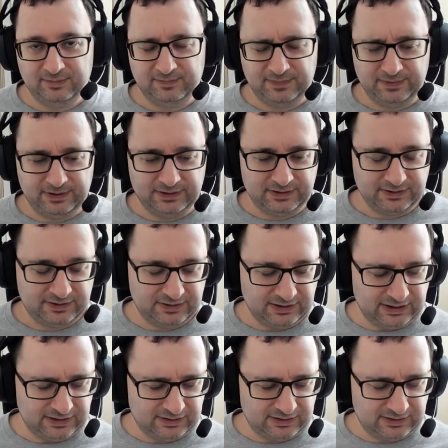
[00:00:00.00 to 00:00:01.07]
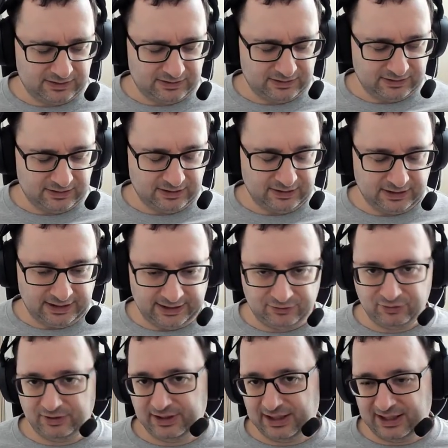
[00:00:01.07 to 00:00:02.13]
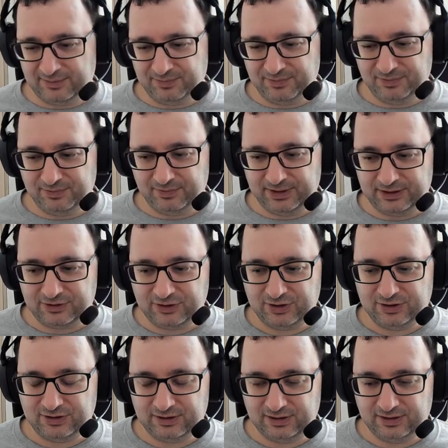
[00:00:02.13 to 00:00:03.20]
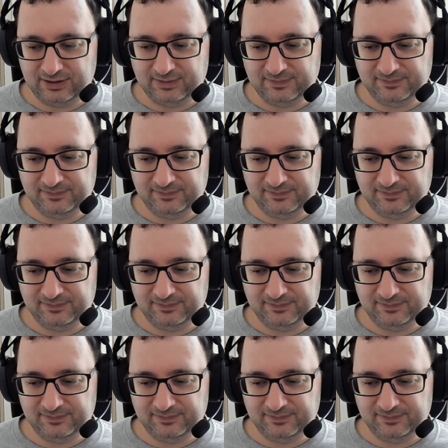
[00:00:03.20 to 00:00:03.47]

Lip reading: because it's an Electron app, which there